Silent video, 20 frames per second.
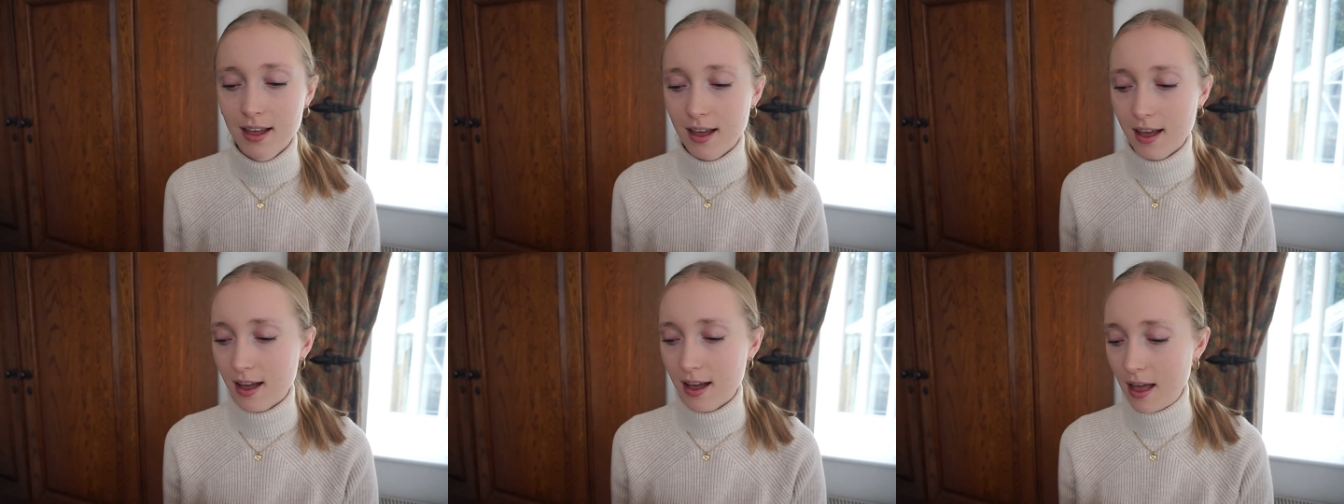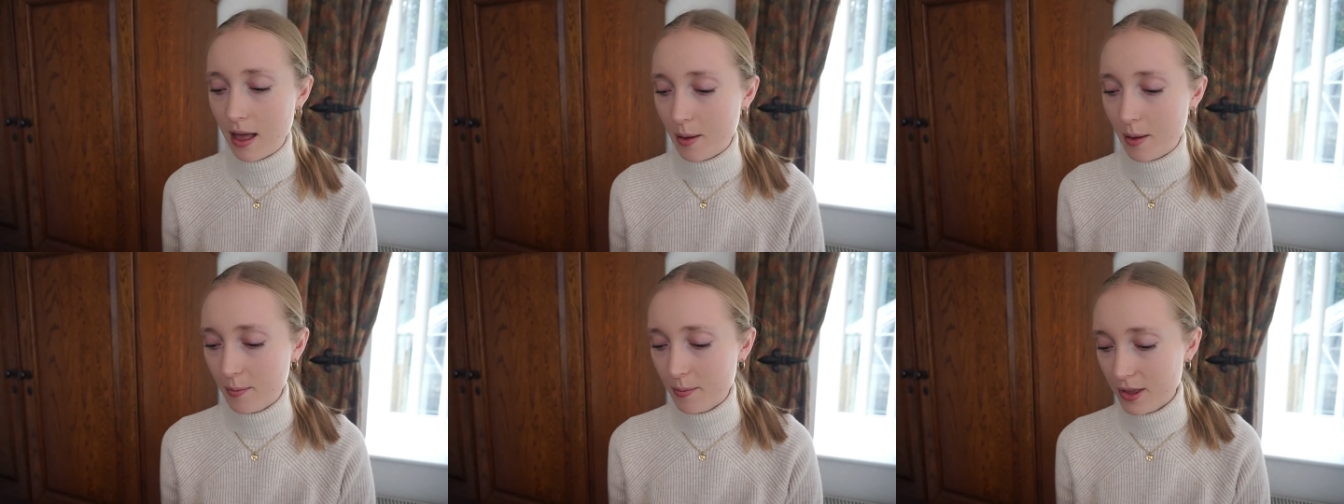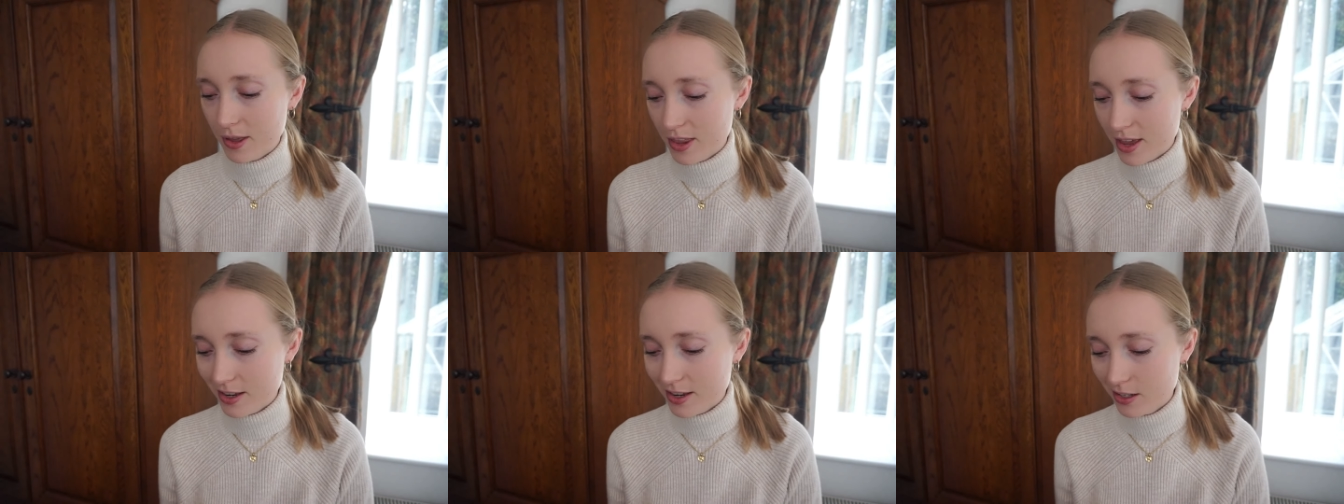
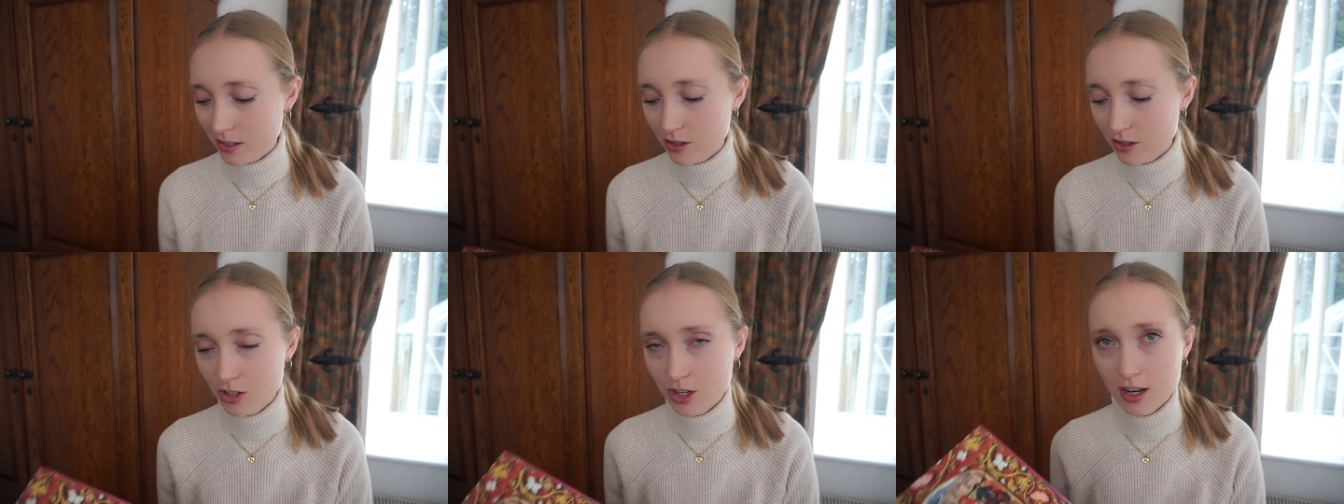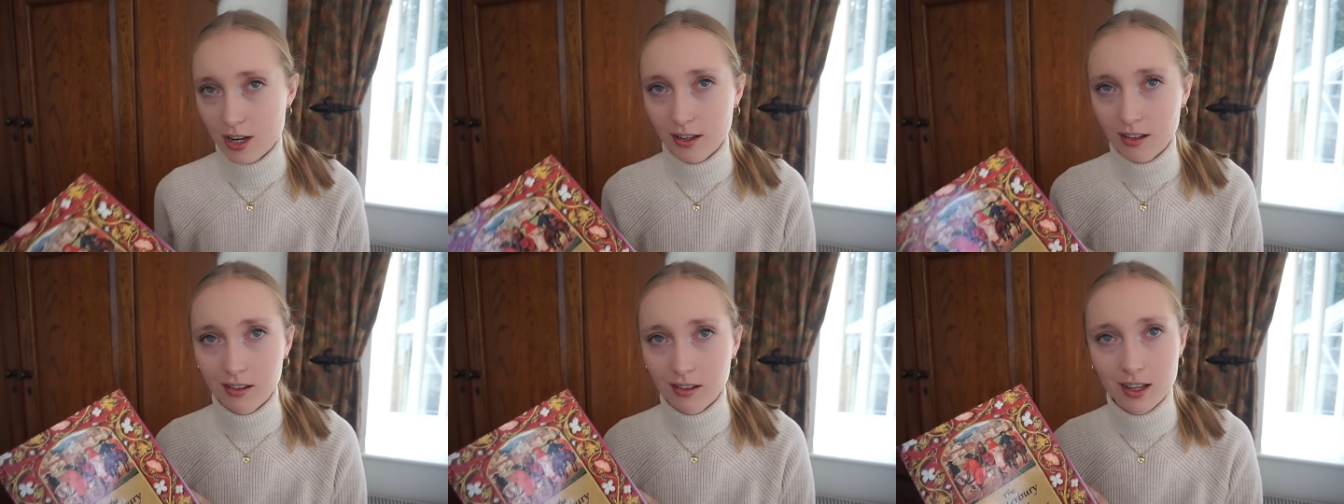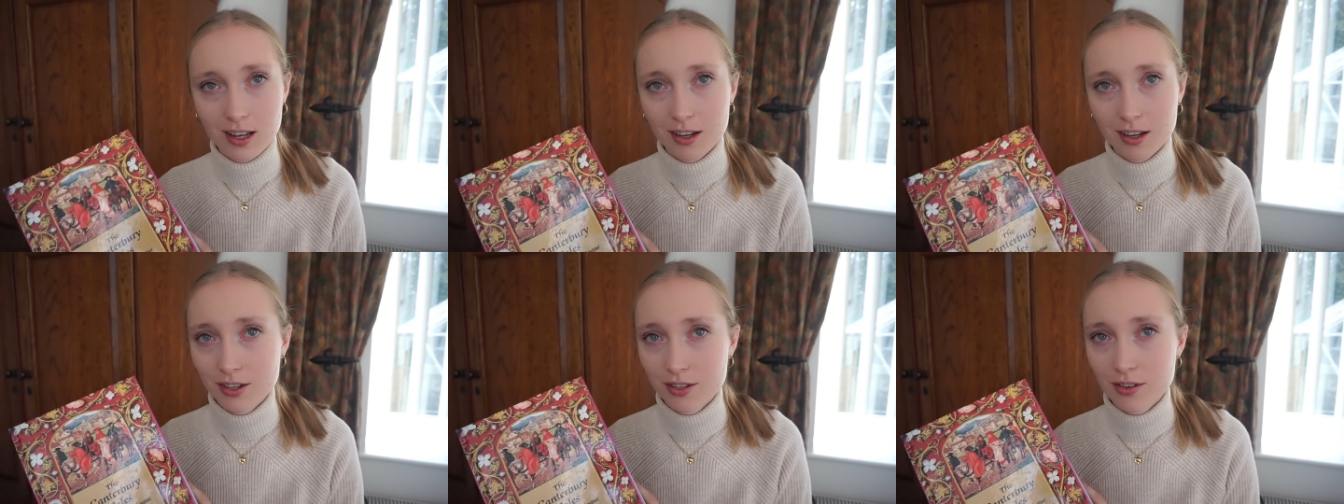But this chill
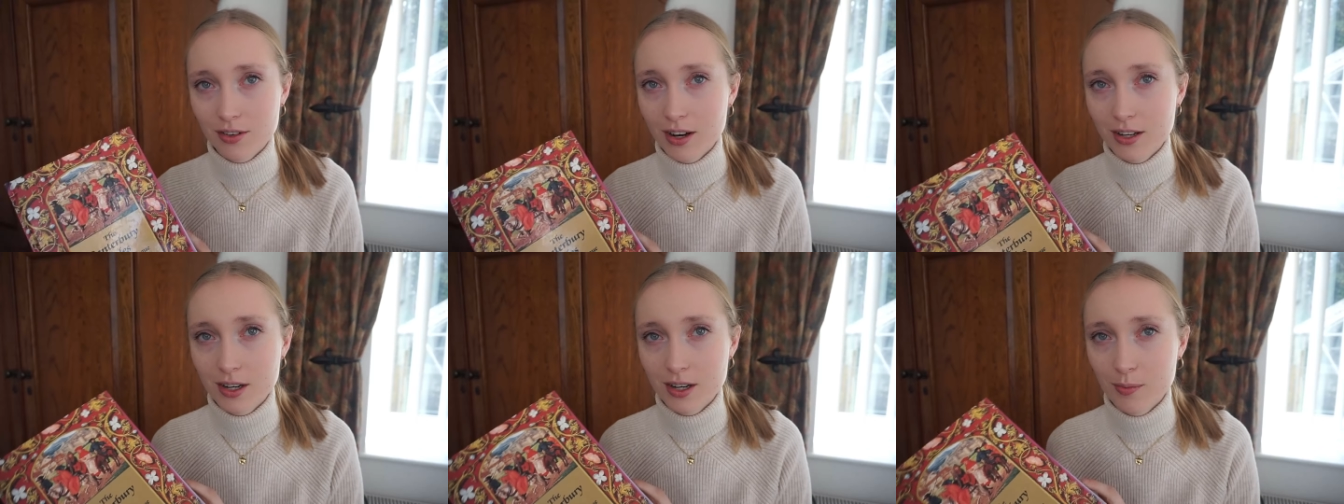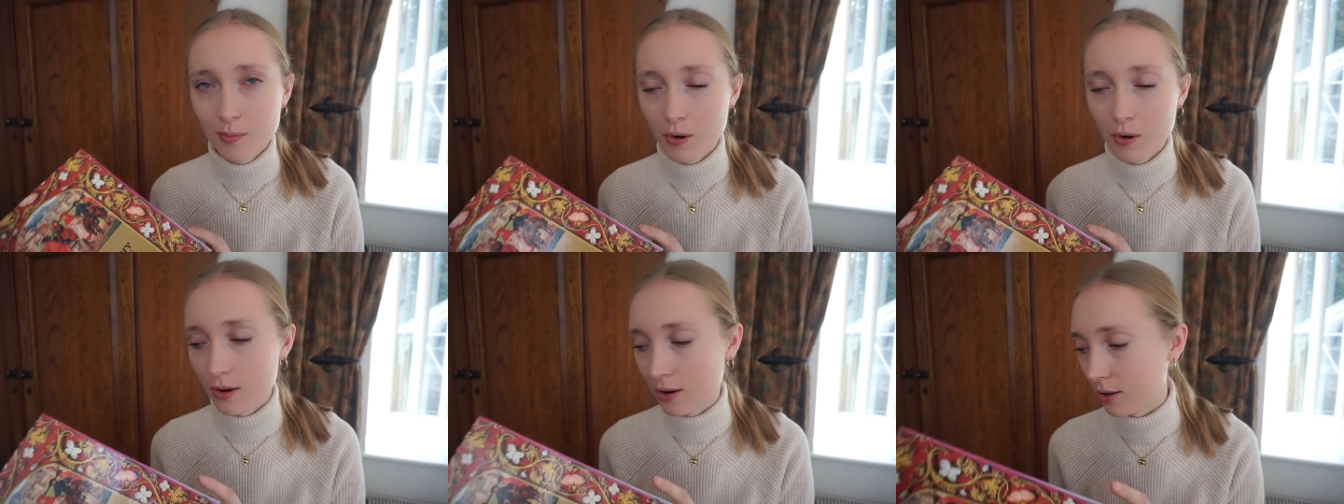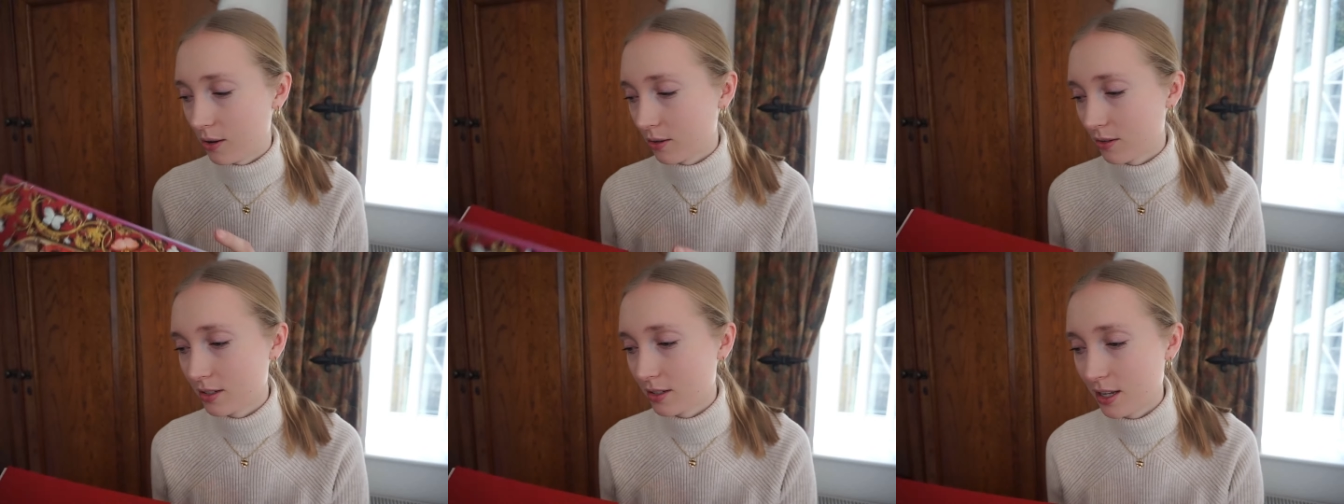illustrated prologue